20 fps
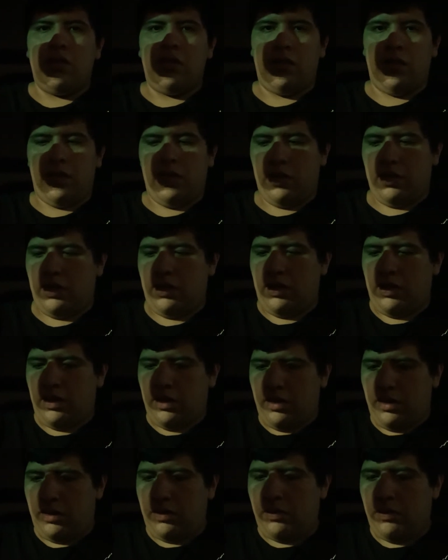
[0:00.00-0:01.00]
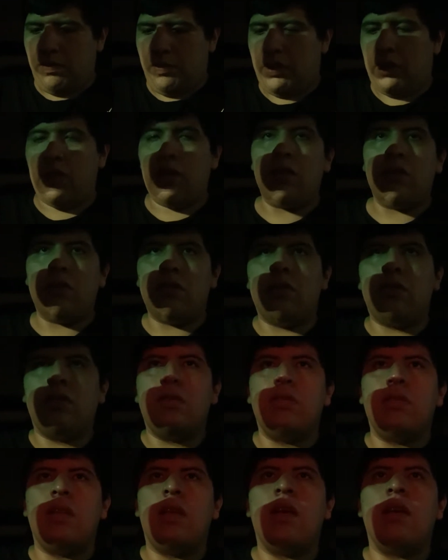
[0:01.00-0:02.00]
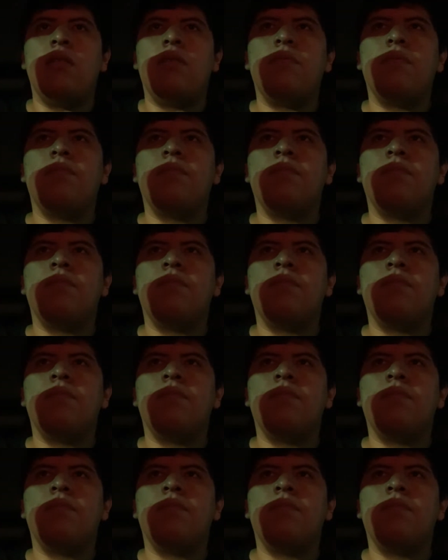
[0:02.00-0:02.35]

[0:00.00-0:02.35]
And it's because now